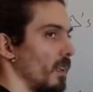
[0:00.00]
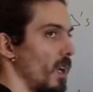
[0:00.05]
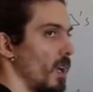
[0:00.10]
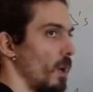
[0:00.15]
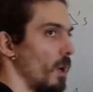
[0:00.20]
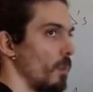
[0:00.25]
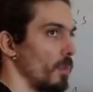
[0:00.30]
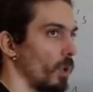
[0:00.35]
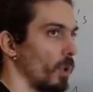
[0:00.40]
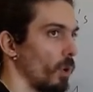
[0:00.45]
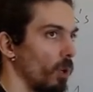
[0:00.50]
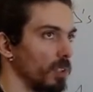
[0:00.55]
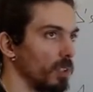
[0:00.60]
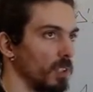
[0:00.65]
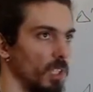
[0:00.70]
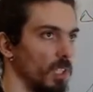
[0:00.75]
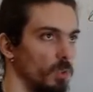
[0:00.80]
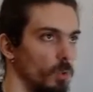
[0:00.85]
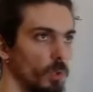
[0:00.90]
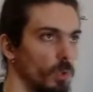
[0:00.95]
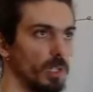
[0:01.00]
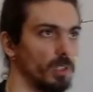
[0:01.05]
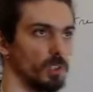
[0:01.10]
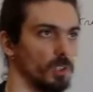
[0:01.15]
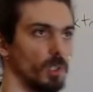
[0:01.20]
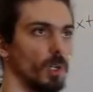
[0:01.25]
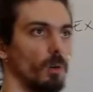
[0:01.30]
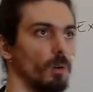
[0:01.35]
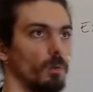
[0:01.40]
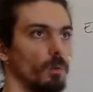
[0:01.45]
Because in doing
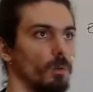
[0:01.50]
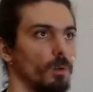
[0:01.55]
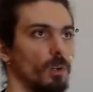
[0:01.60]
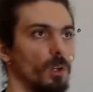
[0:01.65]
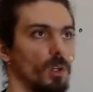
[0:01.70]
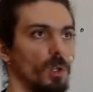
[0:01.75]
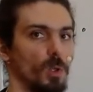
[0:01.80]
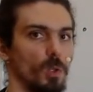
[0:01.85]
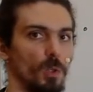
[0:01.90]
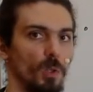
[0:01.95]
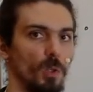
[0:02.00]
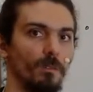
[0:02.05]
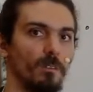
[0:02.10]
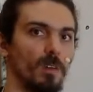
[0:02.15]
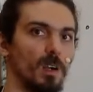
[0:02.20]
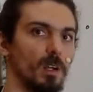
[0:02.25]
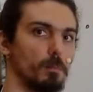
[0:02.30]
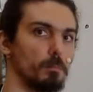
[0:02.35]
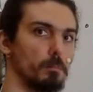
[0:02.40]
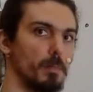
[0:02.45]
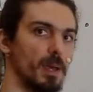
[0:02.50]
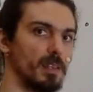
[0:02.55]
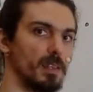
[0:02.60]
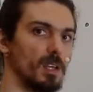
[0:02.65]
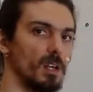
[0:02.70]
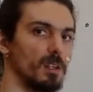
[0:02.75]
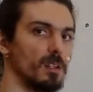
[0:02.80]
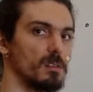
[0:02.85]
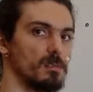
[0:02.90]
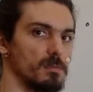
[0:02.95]
so, you learn many
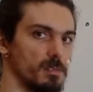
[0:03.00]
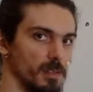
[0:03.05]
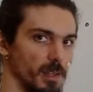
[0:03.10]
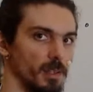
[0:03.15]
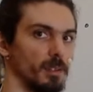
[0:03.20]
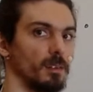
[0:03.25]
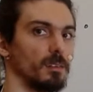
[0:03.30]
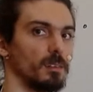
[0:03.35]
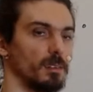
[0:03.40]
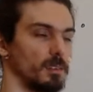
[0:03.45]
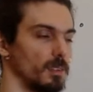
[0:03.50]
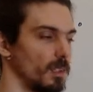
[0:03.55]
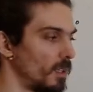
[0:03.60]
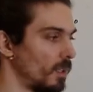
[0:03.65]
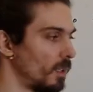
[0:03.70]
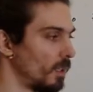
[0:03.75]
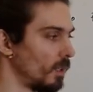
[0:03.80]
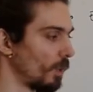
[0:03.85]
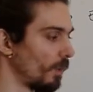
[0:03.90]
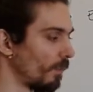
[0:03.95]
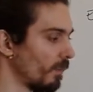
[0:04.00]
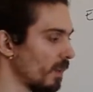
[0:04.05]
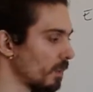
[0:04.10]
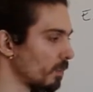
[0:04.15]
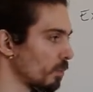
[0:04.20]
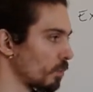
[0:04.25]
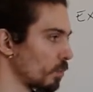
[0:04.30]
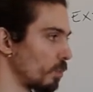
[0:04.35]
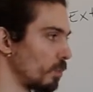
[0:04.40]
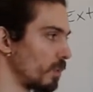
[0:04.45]
other things. You learn
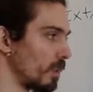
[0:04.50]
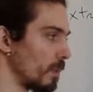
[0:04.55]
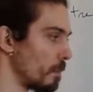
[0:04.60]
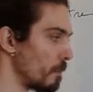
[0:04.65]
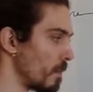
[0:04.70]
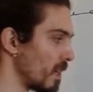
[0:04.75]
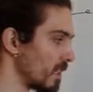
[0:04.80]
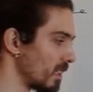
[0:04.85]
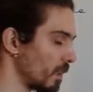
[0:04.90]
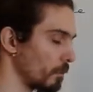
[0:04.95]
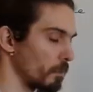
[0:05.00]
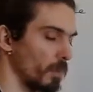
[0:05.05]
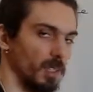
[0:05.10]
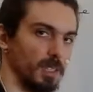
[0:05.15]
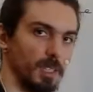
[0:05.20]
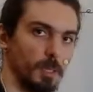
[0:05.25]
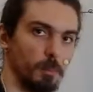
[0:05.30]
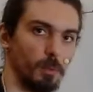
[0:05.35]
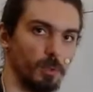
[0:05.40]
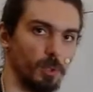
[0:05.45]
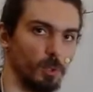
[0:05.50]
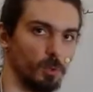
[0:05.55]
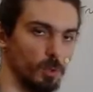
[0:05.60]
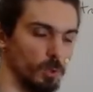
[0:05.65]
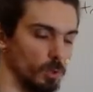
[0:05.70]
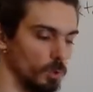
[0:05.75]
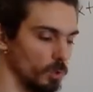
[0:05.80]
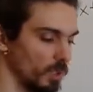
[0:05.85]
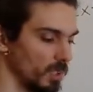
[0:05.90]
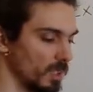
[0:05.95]
the basic principles, how to
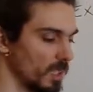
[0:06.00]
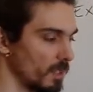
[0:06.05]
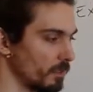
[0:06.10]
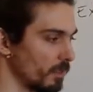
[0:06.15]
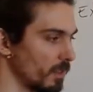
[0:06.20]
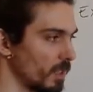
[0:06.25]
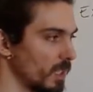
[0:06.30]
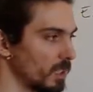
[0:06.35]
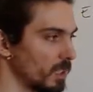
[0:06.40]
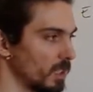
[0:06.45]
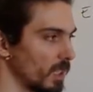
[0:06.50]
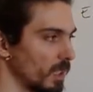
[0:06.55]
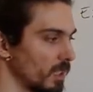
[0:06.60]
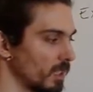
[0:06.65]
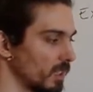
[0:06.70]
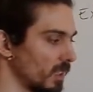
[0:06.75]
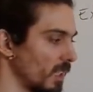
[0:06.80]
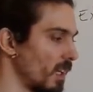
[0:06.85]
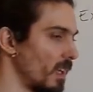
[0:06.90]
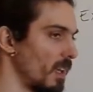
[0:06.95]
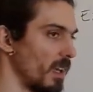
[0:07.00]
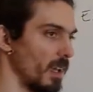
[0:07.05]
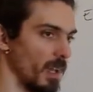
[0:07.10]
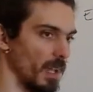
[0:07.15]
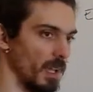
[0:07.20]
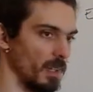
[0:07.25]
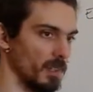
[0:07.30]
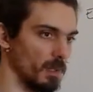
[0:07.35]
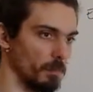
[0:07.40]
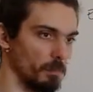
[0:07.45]
use the definitions
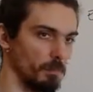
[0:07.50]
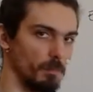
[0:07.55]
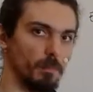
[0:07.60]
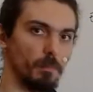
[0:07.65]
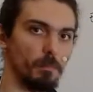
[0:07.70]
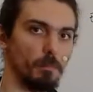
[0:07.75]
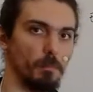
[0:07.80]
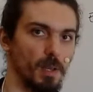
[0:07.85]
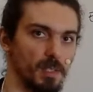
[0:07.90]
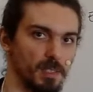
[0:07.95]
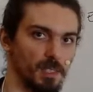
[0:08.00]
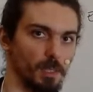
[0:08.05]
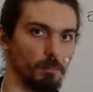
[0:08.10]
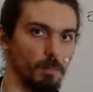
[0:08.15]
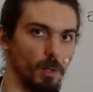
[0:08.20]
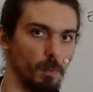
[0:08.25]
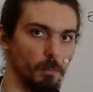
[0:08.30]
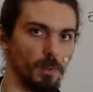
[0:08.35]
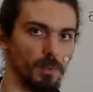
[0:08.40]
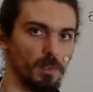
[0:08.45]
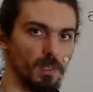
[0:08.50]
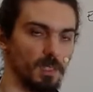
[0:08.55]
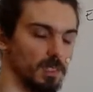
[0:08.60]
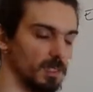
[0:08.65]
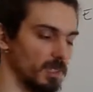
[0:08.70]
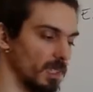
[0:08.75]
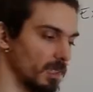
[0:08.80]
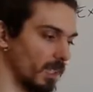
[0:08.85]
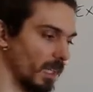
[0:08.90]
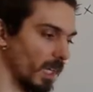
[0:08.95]
and the basic properties
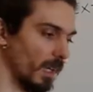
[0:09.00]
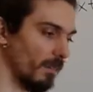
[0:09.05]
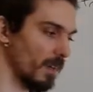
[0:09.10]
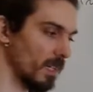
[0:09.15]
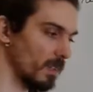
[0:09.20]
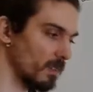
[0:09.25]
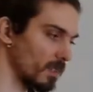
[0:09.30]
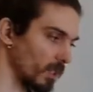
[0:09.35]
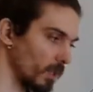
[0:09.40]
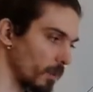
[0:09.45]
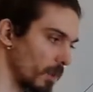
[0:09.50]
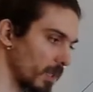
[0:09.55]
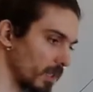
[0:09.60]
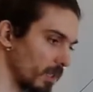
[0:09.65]
that relate trigonometric